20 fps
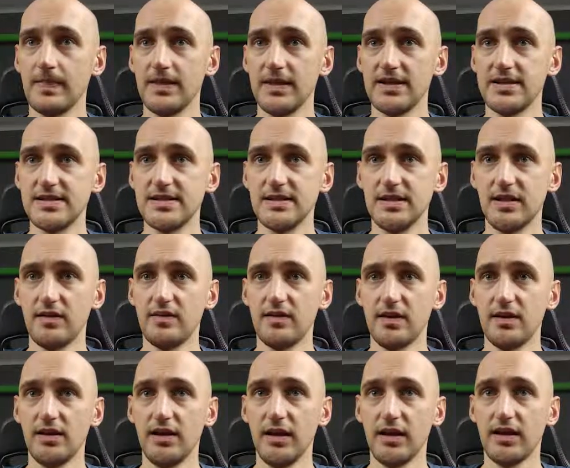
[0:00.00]
let's see, I
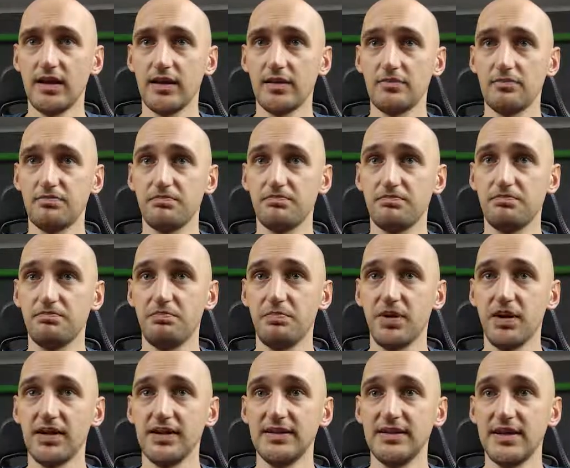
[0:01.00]
think like
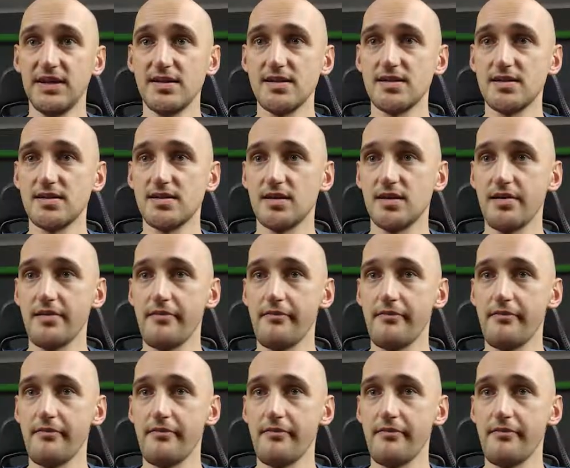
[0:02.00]
pocket tens.